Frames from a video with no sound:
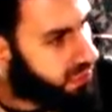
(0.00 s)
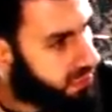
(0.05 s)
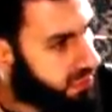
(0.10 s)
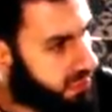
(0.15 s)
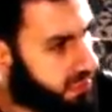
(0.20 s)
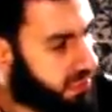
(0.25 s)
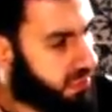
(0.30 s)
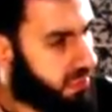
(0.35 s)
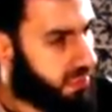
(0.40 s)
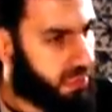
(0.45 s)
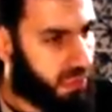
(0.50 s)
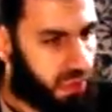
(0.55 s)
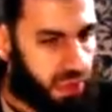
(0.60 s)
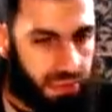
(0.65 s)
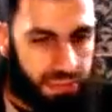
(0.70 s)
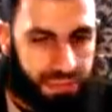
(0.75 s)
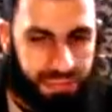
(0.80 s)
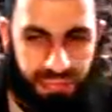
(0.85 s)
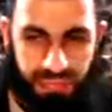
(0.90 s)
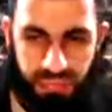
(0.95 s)

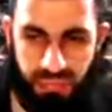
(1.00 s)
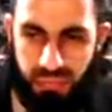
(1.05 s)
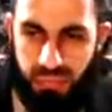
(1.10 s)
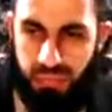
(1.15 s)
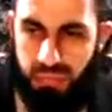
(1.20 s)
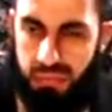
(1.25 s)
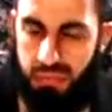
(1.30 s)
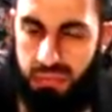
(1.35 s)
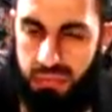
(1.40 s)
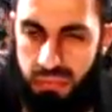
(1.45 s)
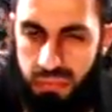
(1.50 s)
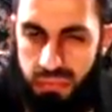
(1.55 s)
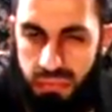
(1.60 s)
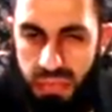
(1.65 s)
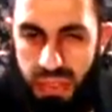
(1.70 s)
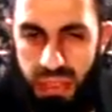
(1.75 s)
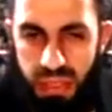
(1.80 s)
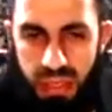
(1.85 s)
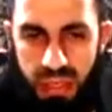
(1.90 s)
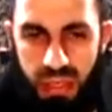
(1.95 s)

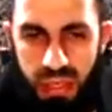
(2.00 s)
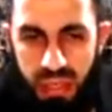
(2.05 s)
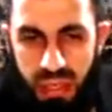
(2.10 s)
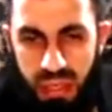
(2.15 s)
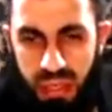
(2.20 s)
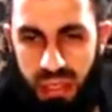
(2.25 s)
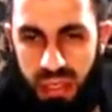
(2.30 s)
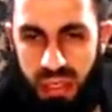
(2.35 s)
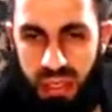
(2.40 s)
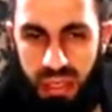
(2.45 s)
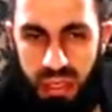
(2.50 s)
Nothing is said.